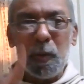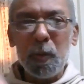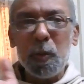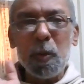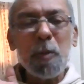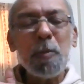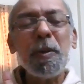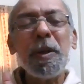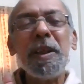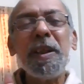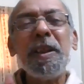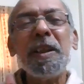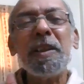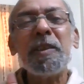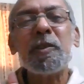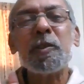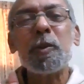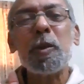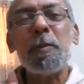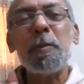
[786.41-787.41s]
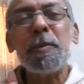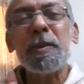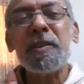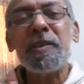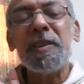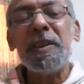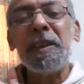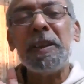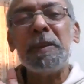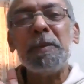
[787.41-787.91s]
Nobody can stop us
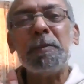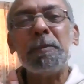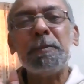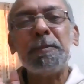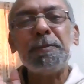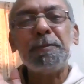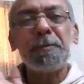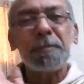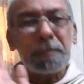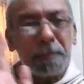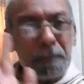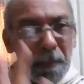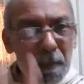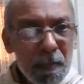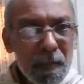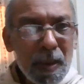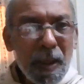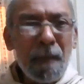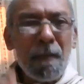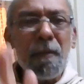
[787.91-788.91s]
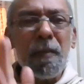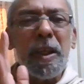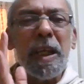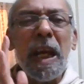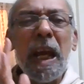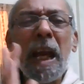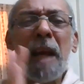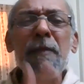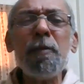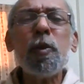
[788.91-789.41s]
then. We
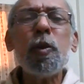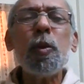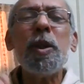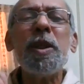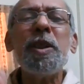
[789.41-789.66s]
have to